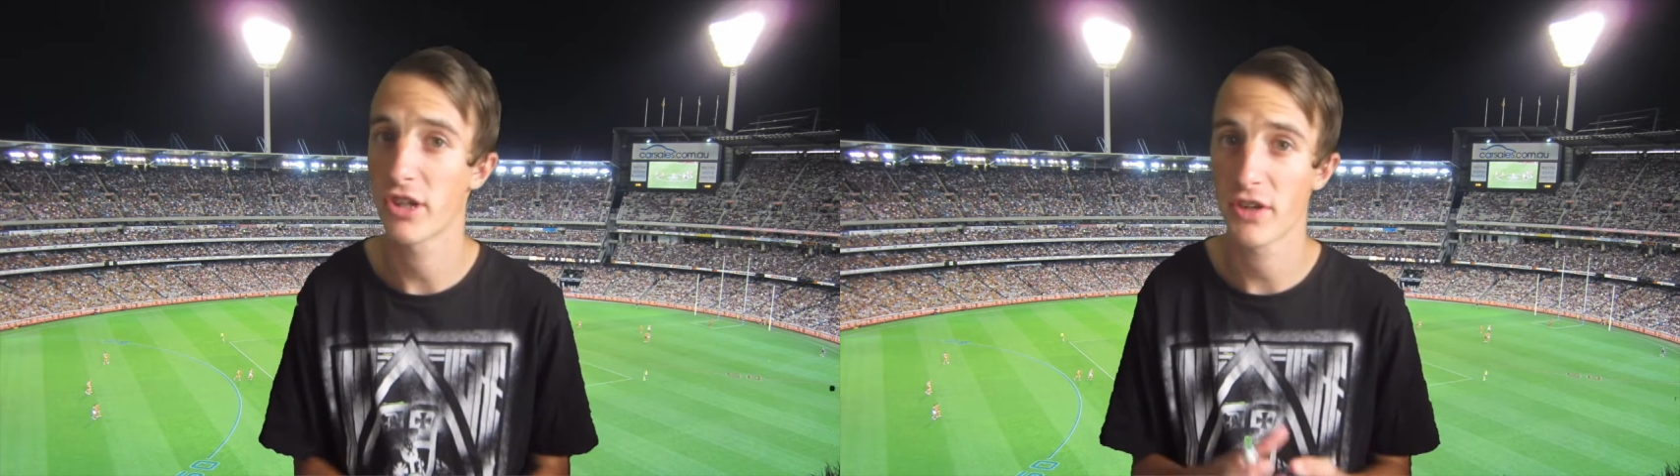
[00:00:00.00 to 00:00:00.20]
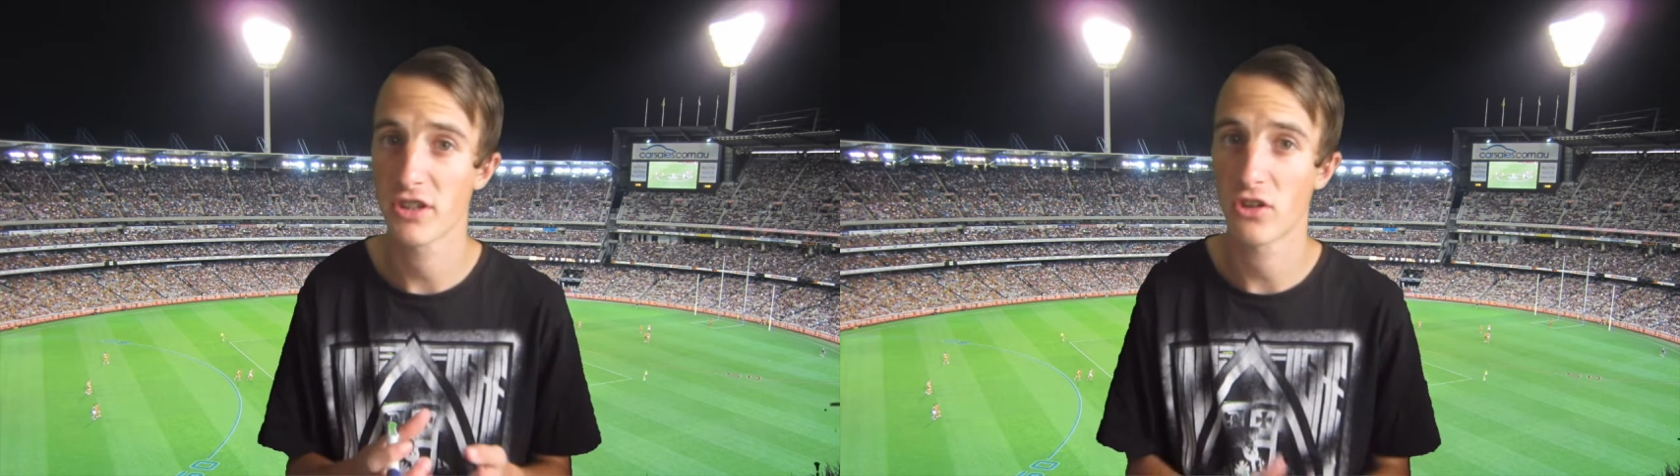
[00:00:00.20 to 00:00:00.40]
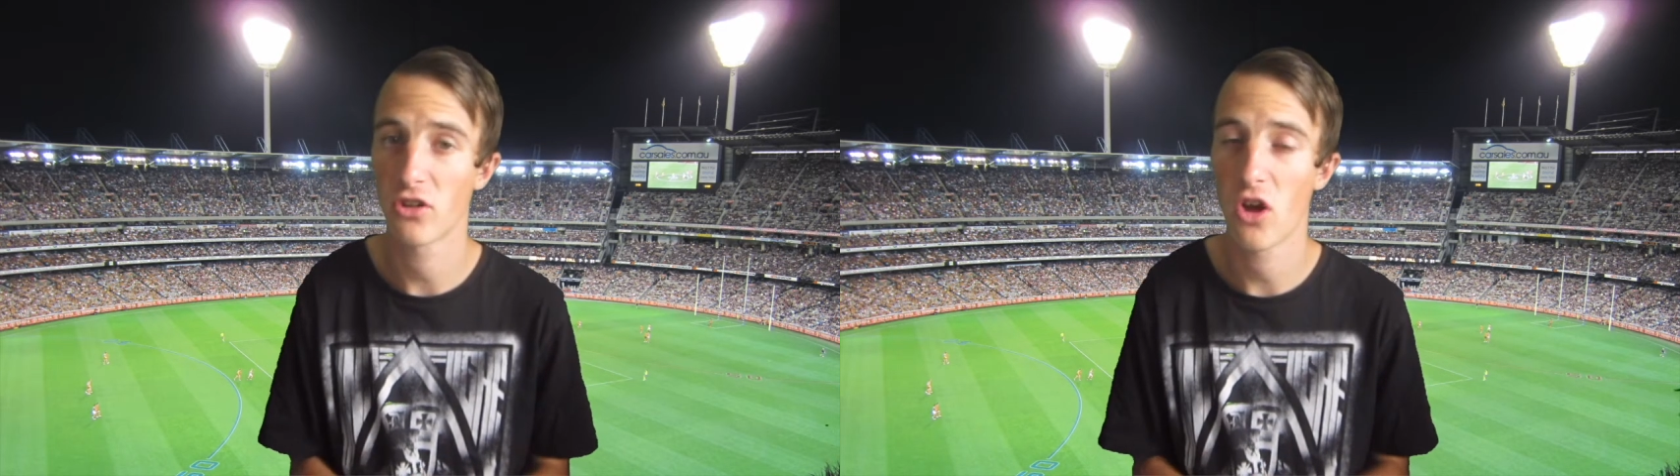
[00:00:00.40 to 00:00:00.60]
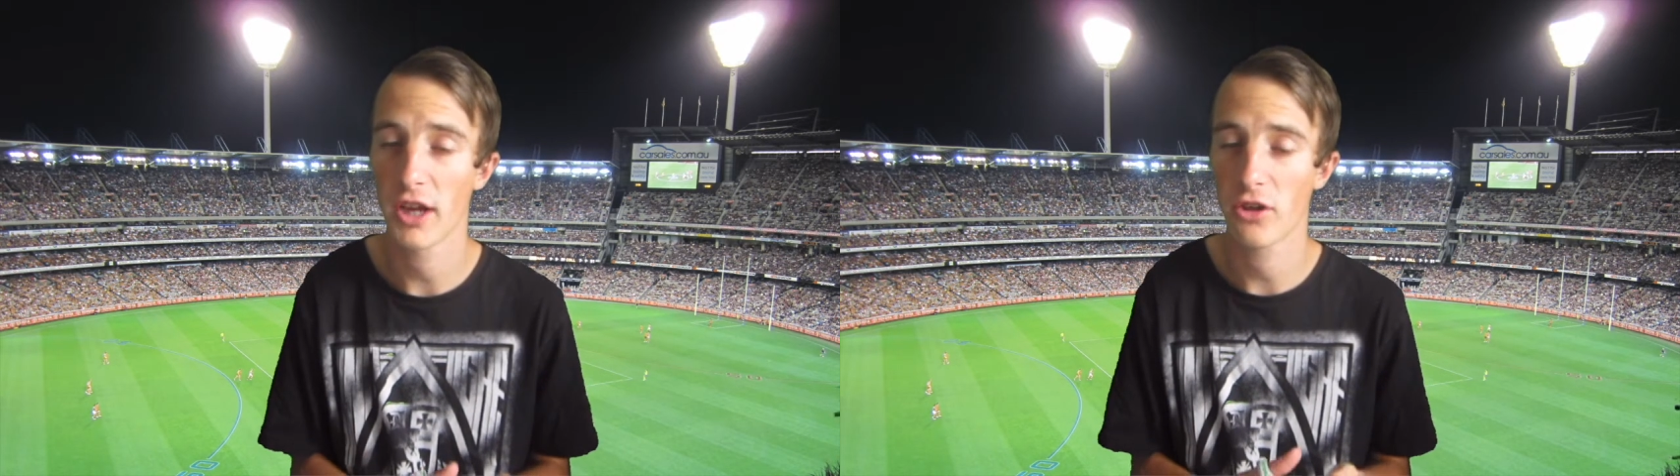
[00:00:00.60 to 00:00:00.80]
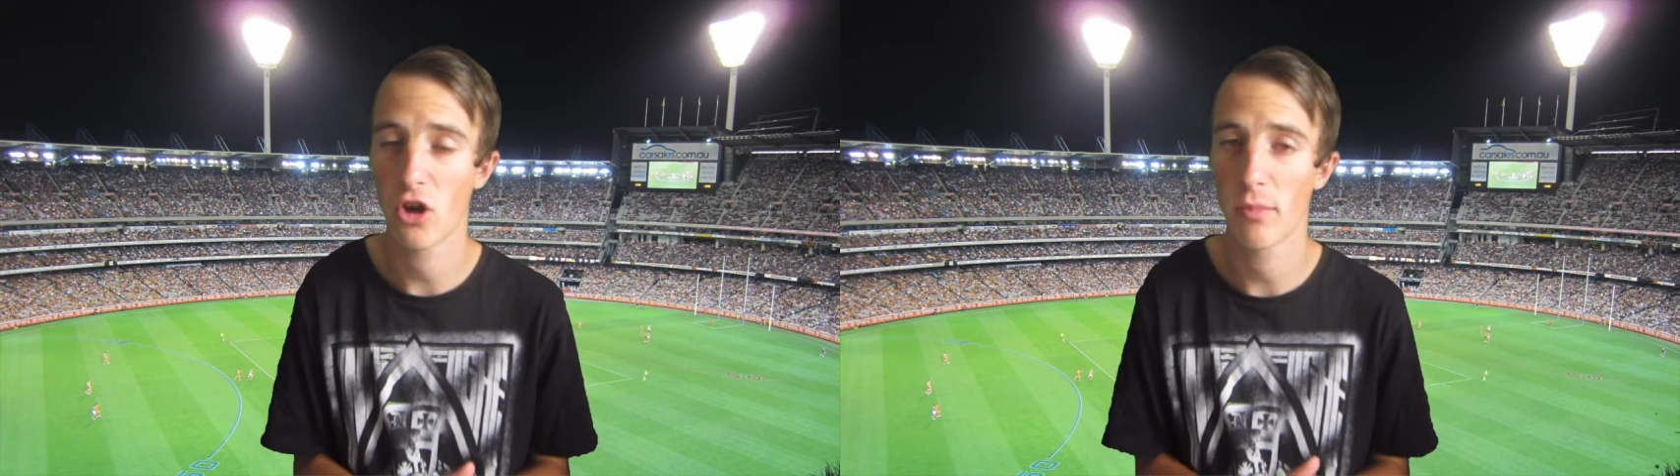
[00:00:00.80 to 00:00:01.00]
Don't forget to
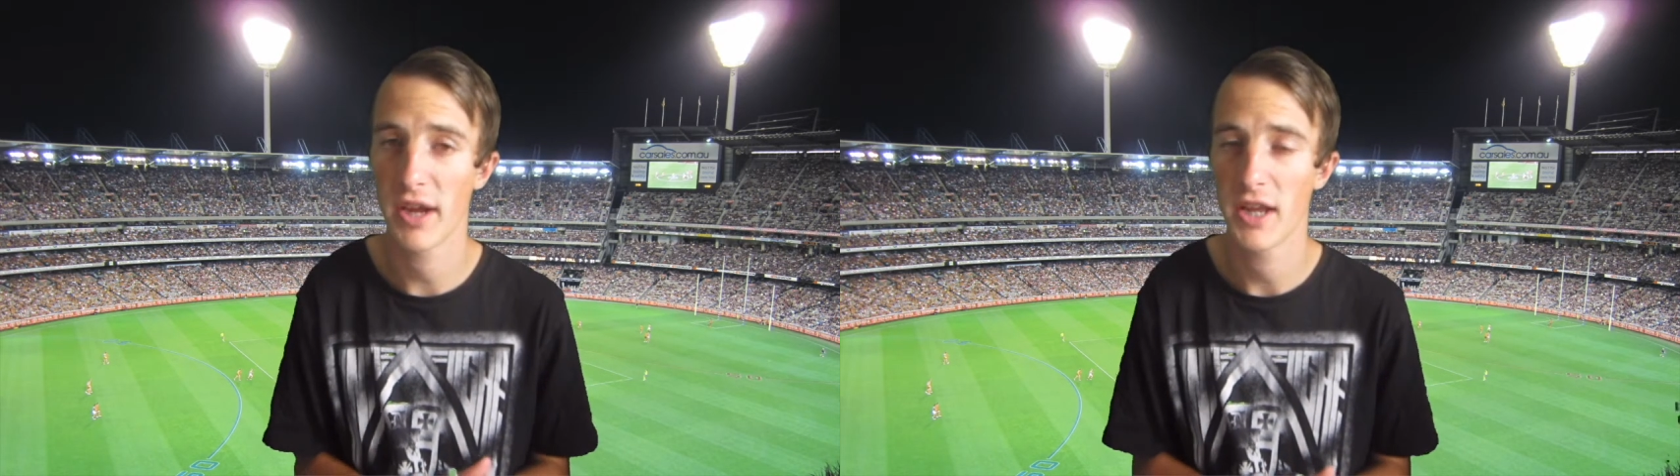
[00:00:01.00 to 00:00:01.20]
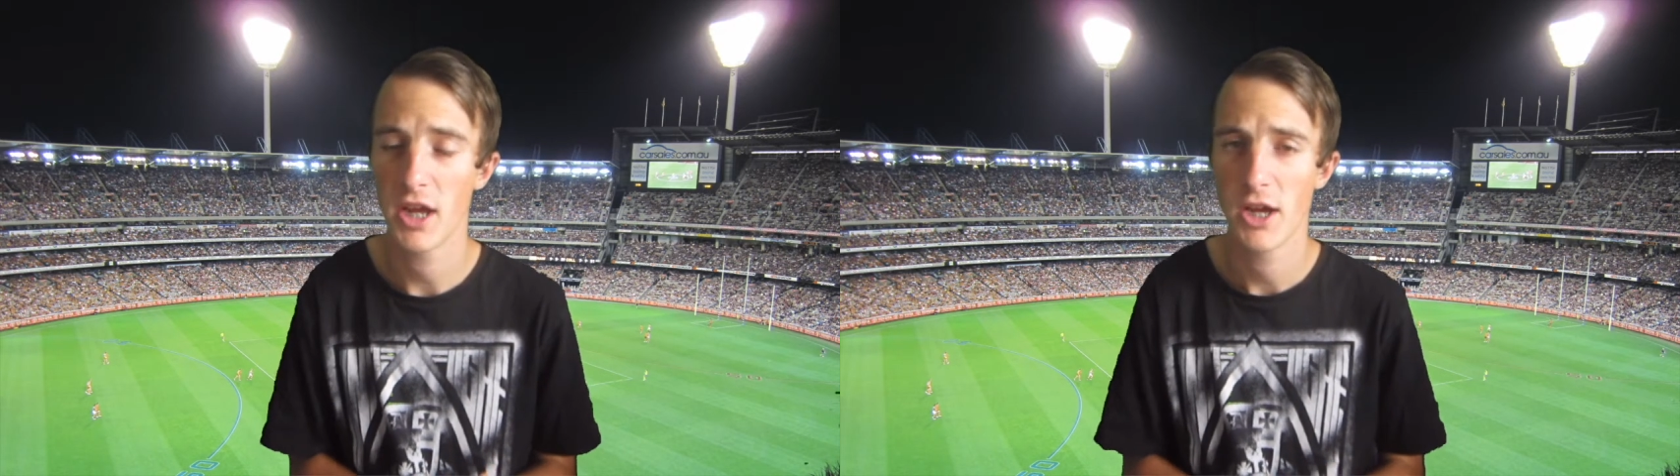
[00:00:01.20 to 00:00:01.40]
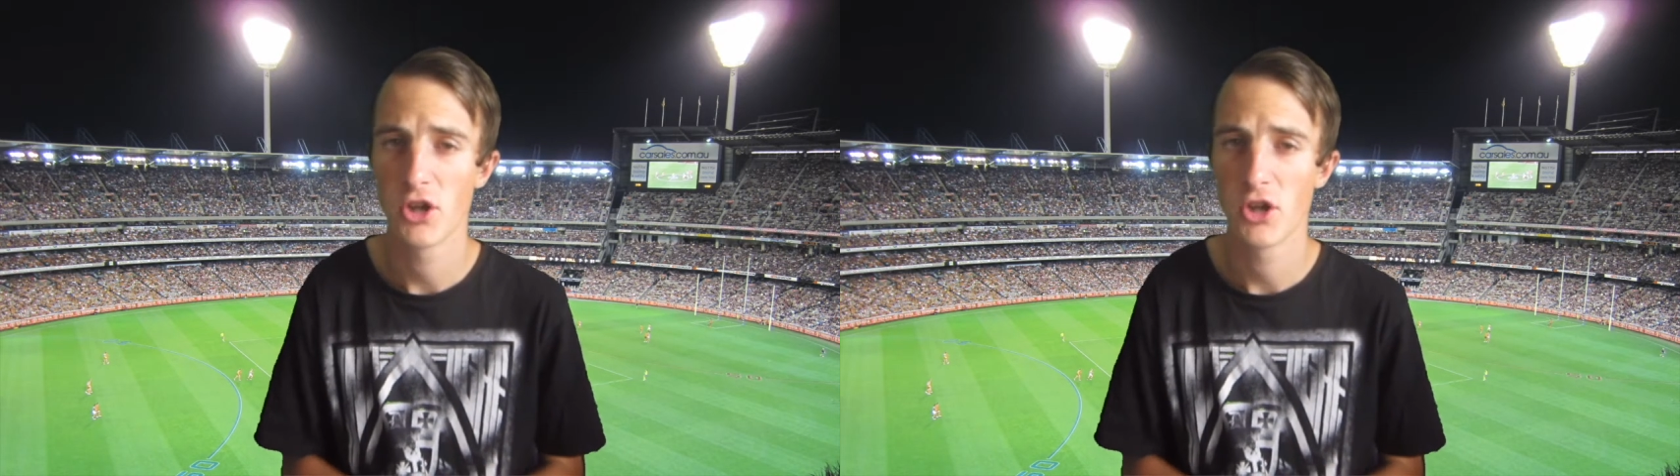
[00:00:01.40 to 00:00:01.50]
like, comment,